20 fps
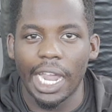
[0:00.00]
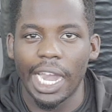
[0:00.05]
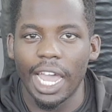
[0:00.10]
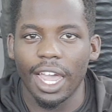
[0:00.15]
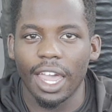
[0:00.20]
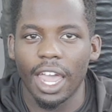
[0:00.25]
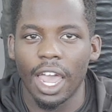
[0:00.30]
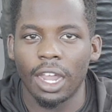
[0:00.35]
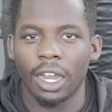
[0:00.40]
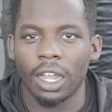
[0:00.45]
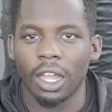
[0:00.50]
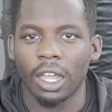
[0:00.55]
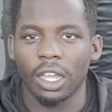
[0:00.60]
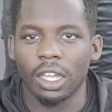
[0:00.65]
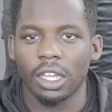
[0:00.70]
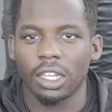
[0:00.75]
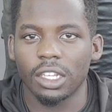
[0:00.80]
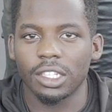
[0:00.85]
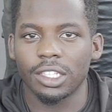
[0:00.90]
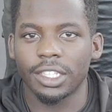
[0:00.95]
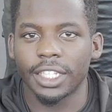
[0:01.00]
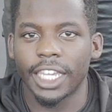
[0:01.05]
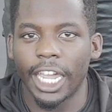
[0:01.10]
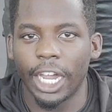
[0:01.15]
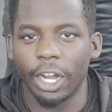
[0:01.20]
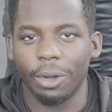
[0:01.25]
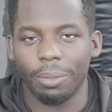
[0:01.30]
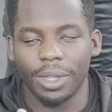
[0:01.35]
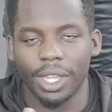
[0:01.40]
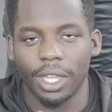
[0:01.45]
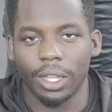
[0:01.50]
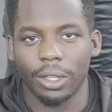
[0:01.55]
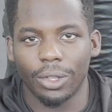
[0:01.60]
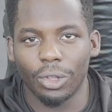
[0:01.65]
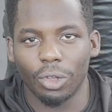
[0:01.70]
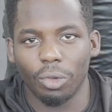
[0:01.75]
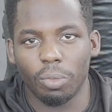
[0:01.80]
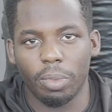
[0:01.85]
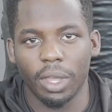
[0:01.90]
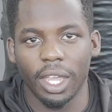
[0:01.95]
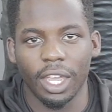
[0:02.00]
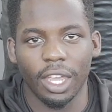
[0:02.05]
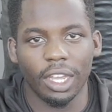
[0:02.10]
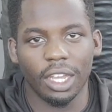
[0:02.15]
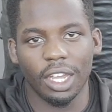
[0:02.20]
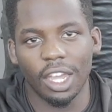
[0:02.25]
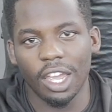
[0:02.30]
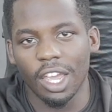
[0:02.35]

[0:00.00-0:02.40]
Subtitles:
and that kind of scared me a little bit.